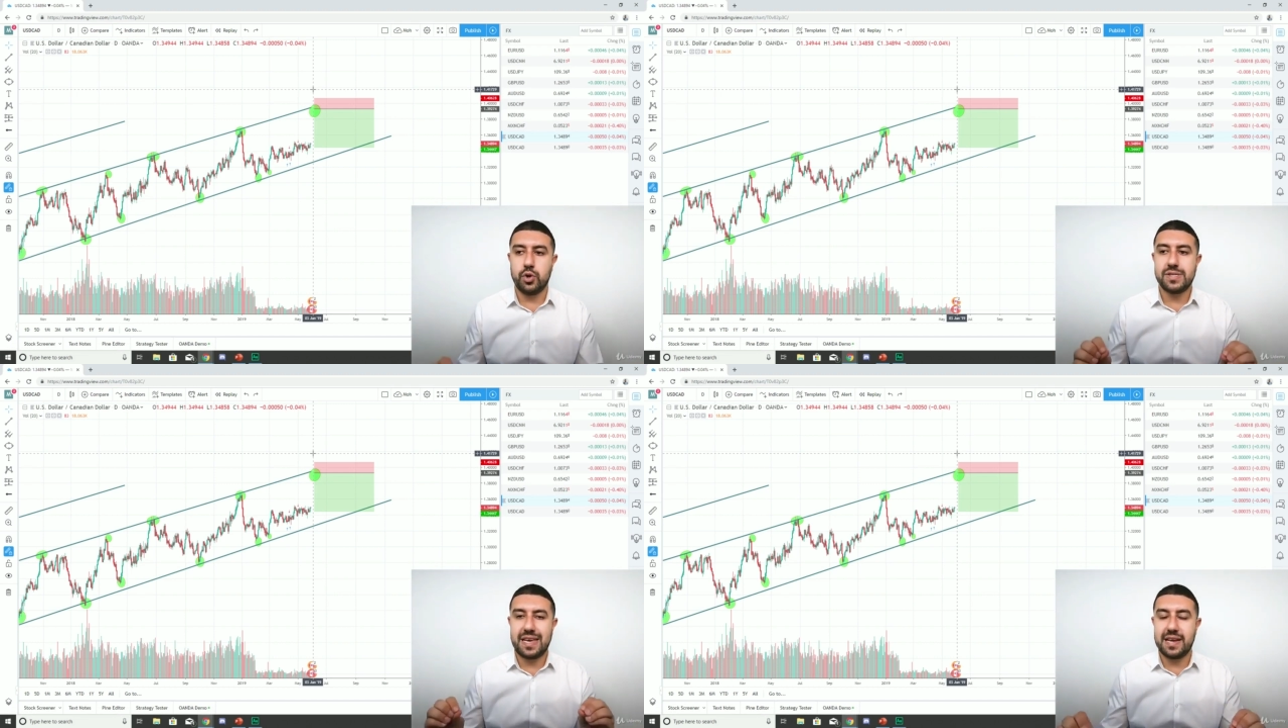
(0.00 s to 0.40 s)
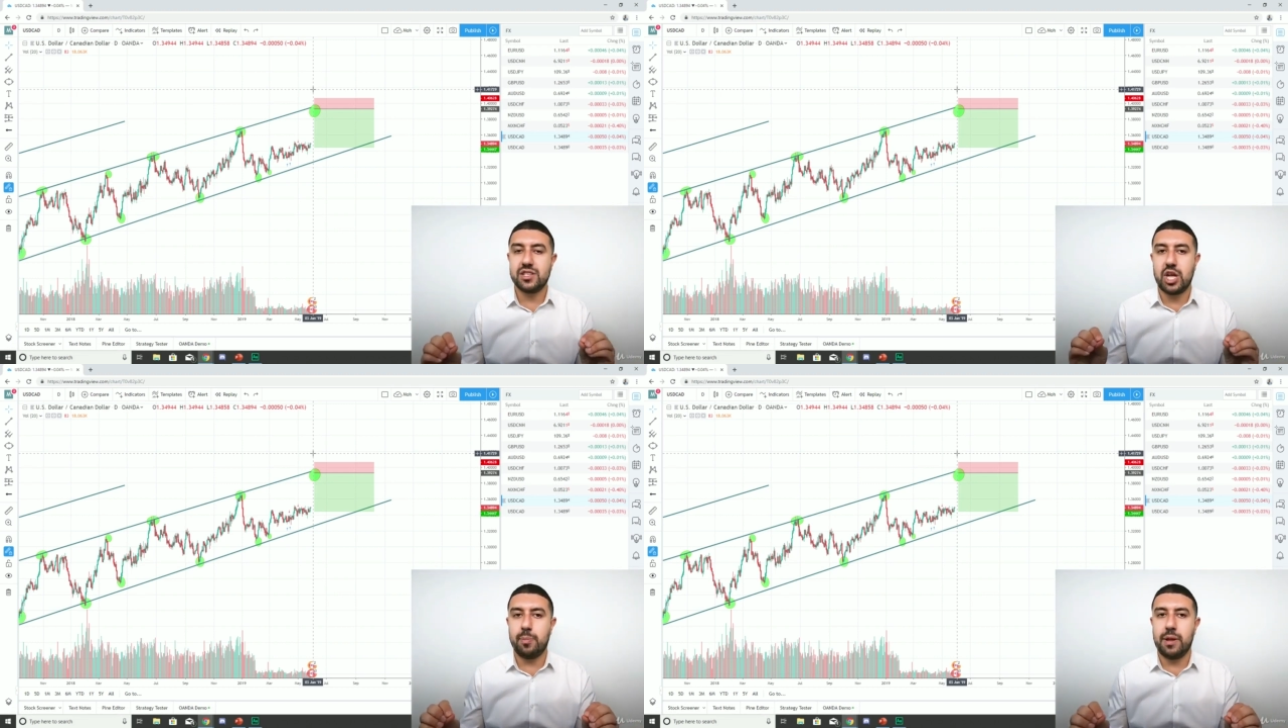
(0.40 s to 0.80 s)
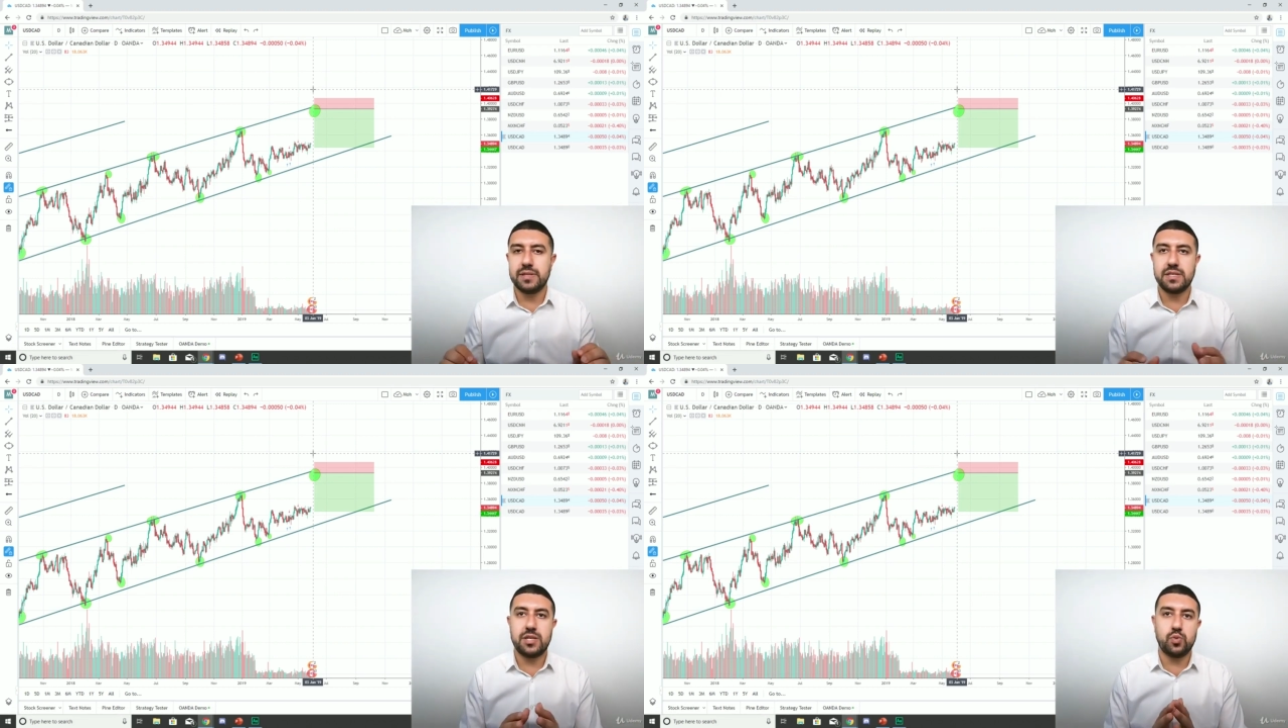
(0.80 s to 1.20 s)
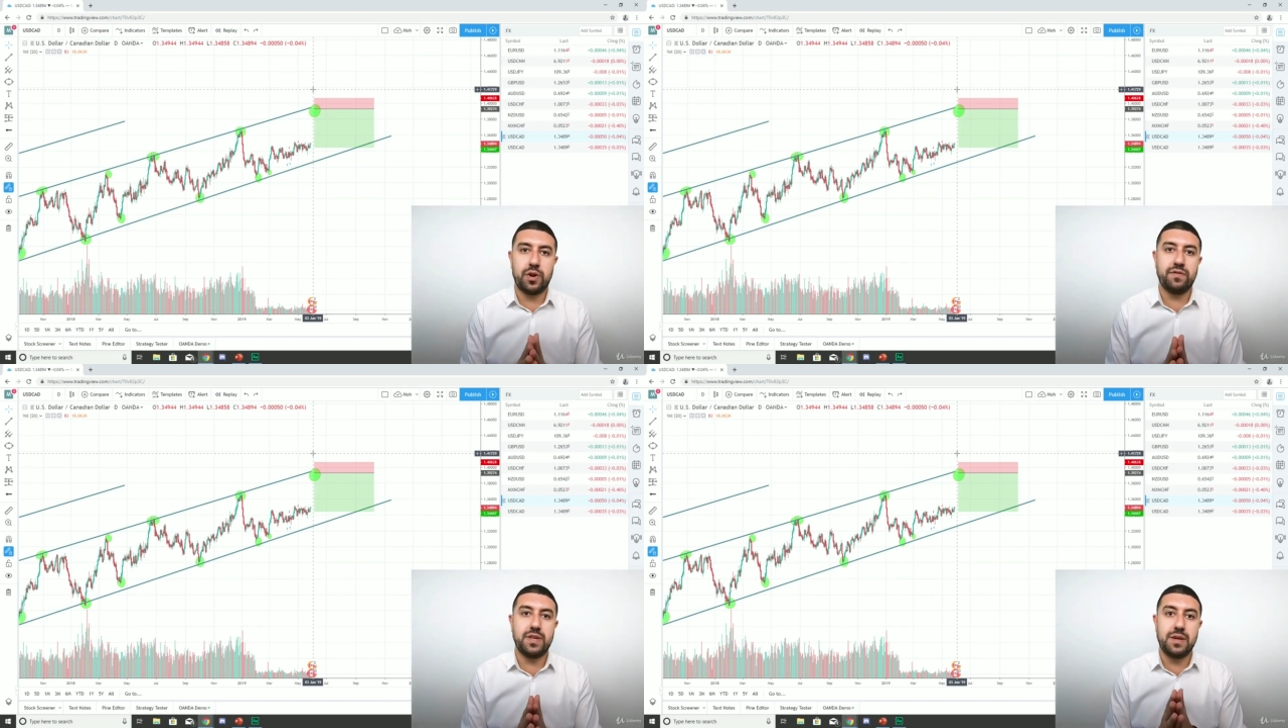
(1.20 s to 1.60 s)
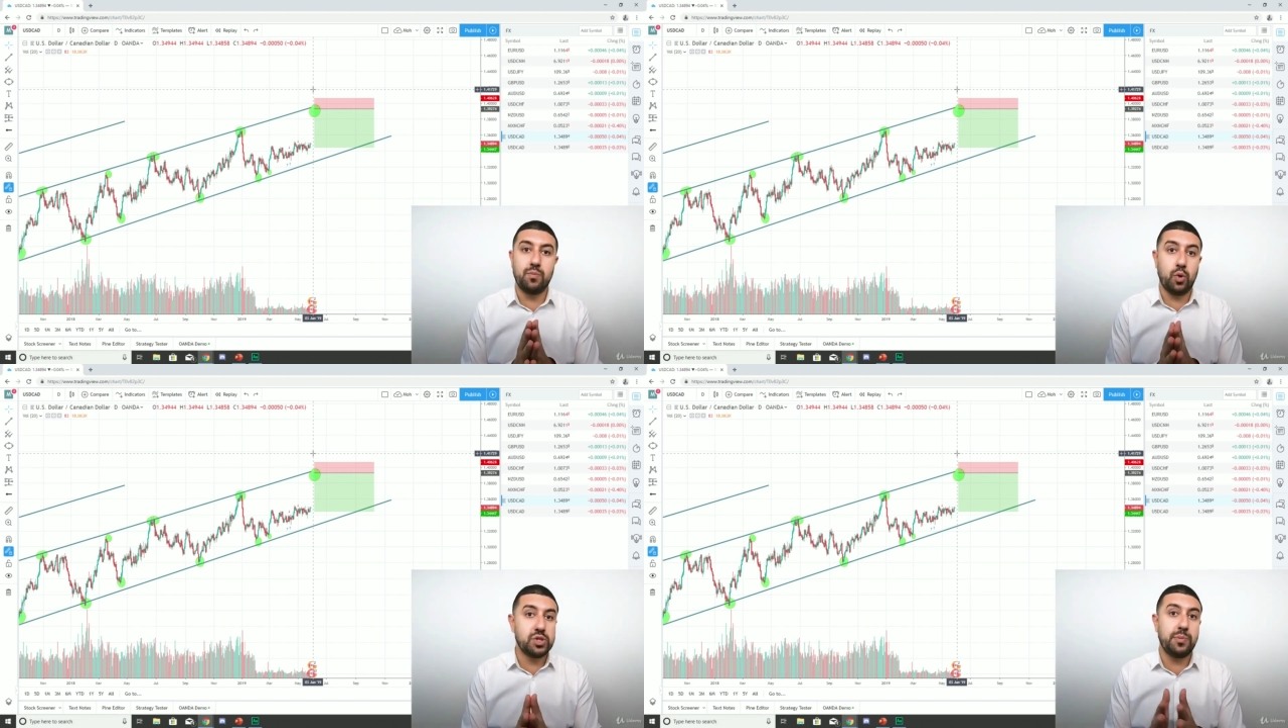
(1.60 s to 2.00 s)
setting stop losses is one of the
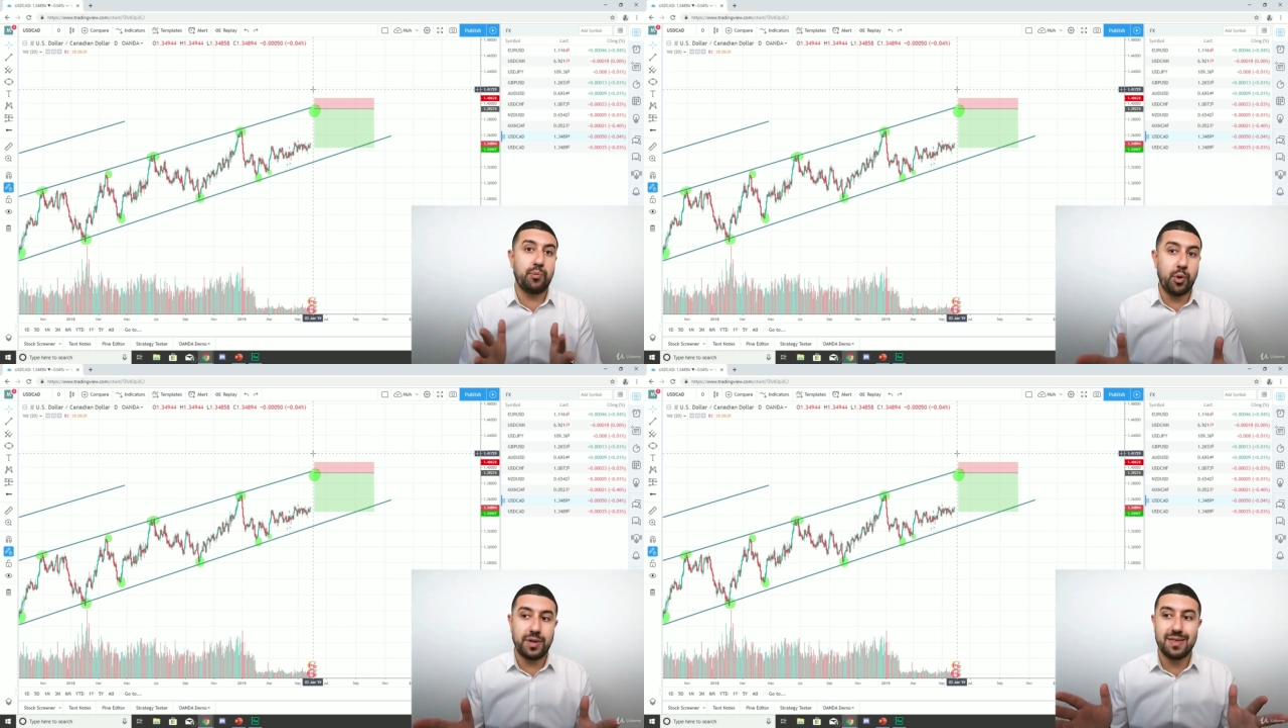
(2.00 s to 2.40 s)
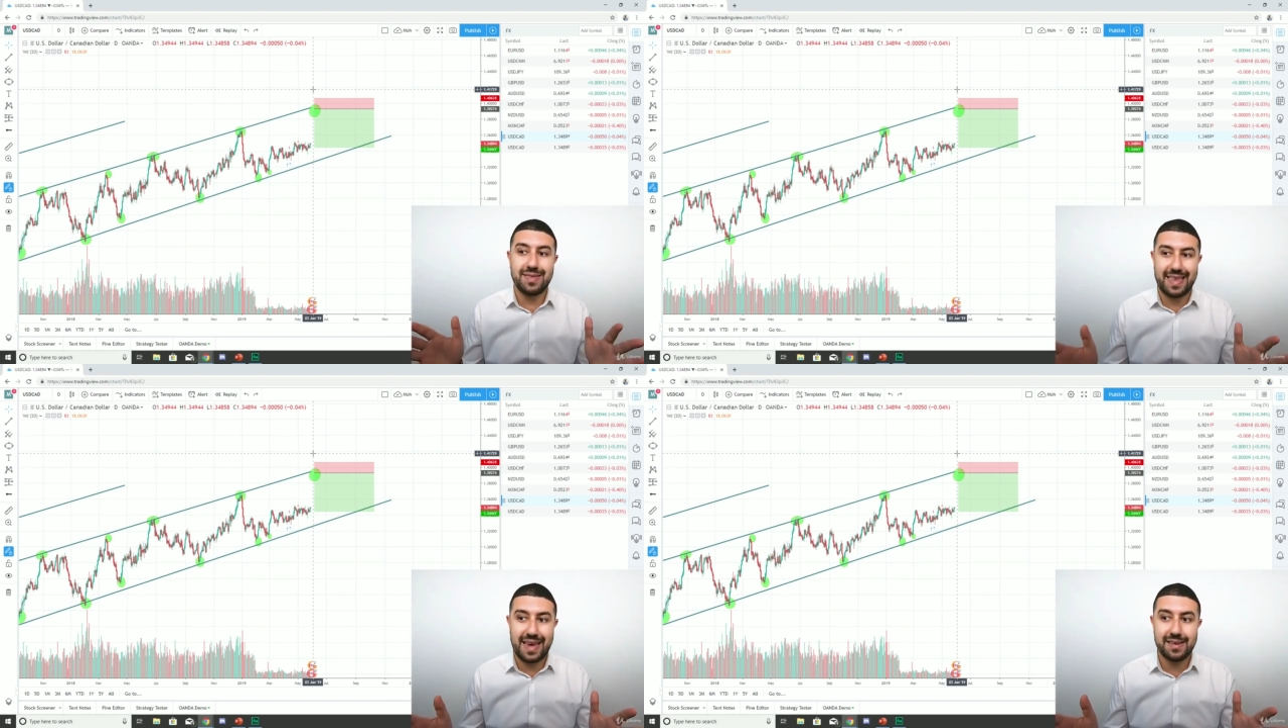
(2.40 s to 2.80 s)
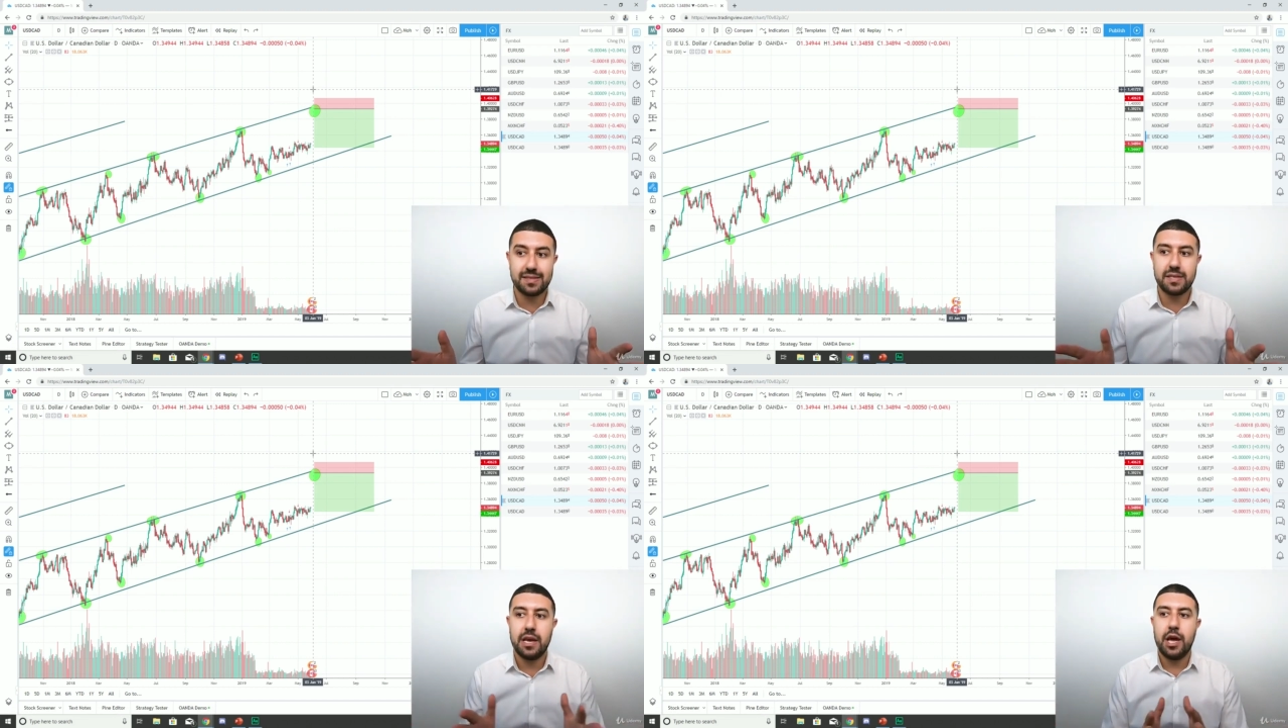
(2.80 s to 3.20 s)
most important things